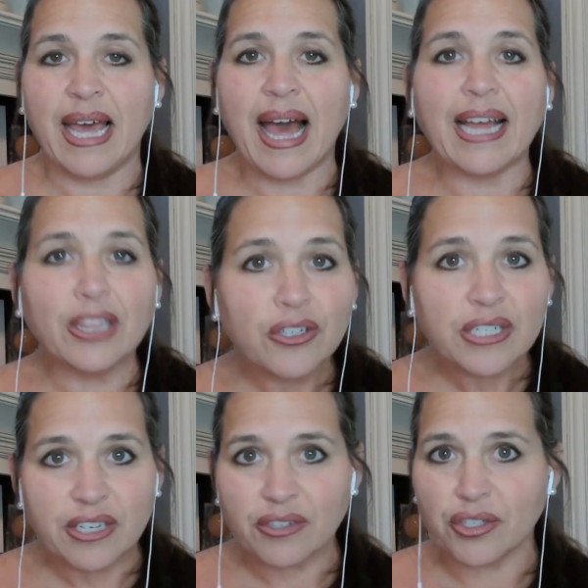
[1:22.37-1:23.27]
I
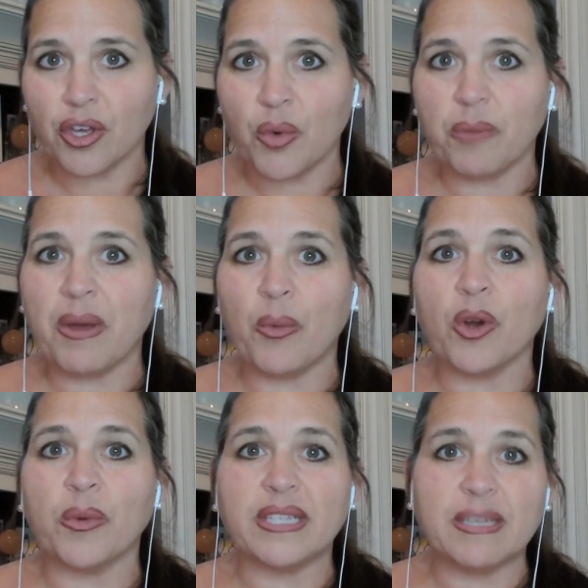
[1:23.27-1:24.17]
learned years ago with my
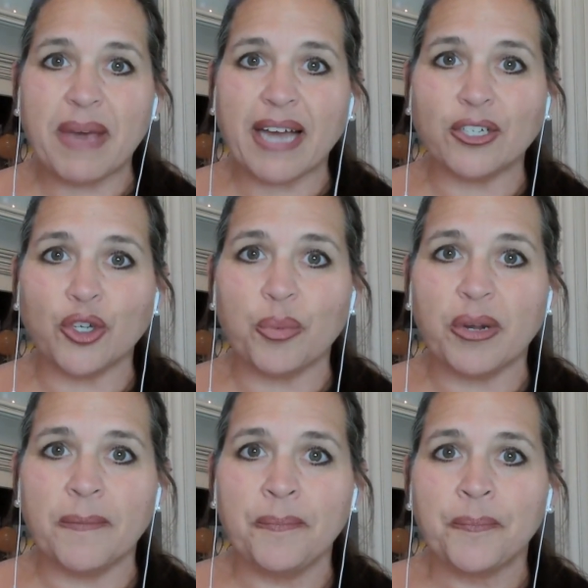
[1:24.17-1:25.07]
work with Deepak
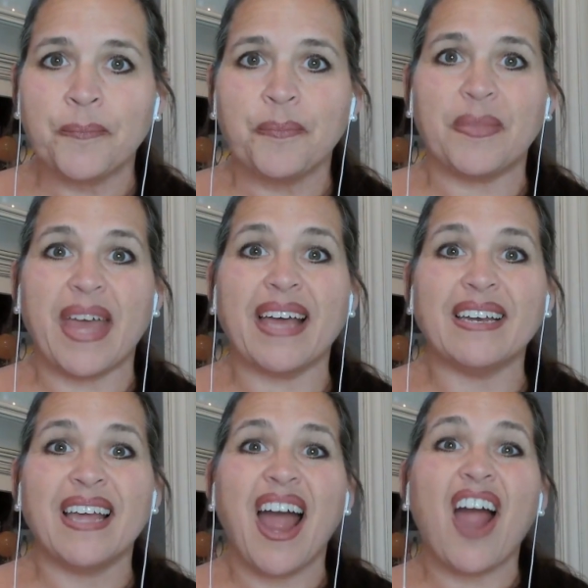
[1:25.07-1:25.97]
Chopra
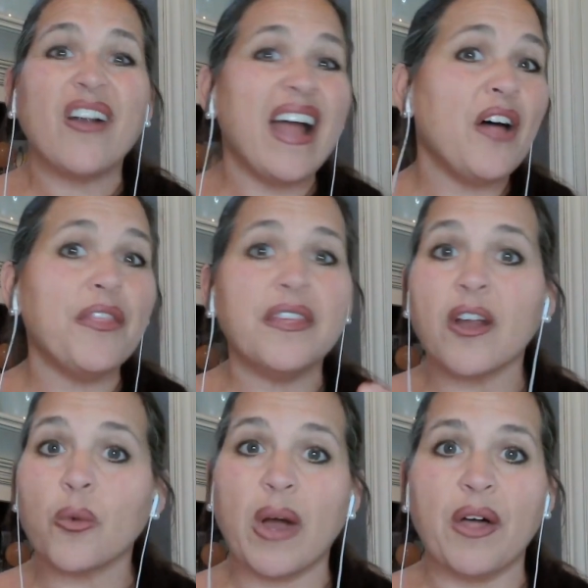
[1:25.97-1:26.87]
that our health and
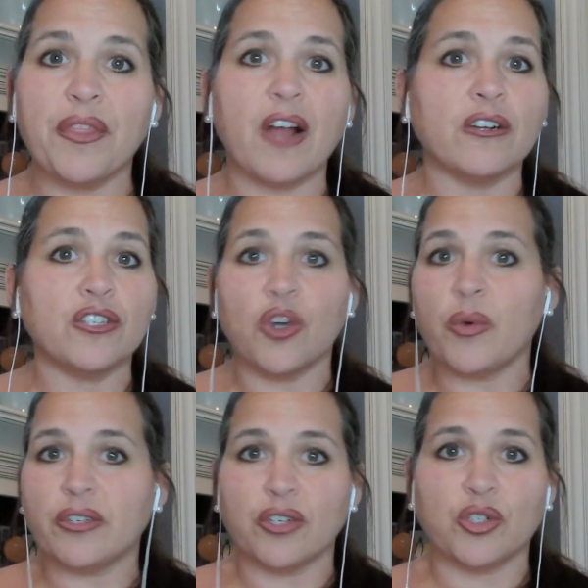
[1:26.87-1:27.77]
our wealth are so
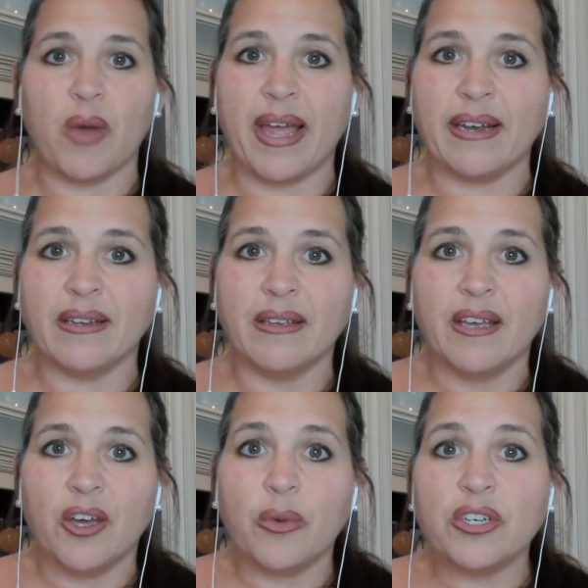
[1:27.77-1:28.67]
intertwined,
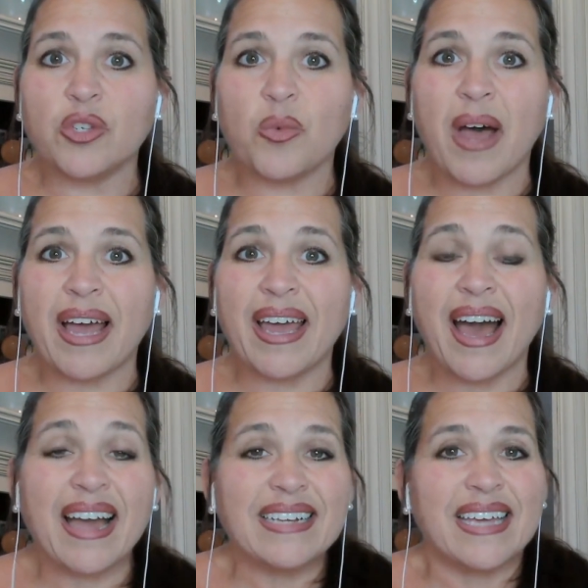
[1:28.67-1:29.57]
which is why
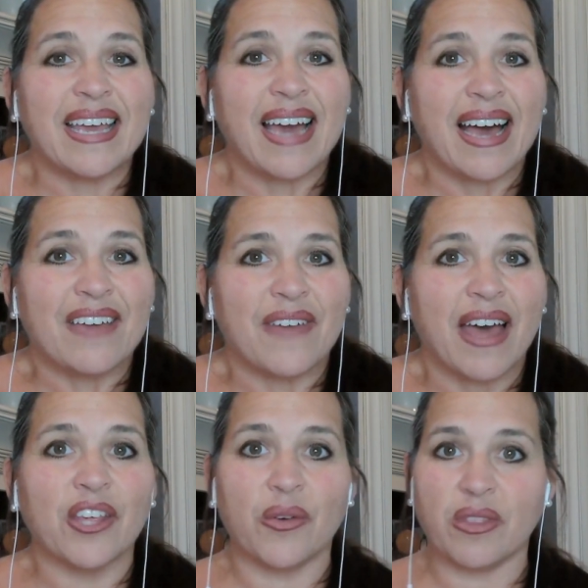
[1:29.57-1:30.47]
I take high
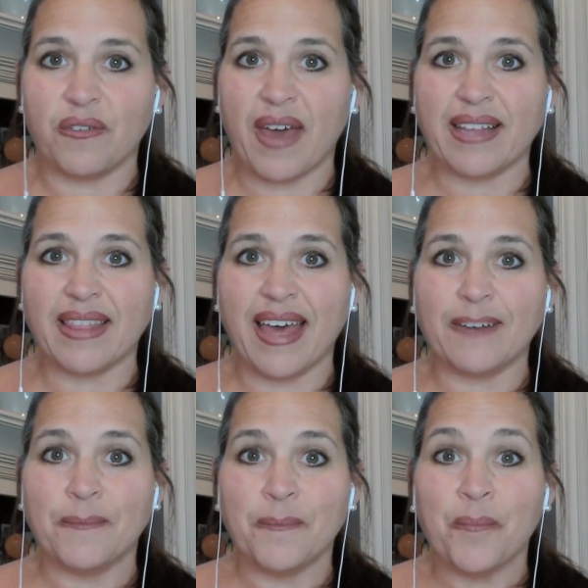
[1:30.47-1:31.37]
value in the fact that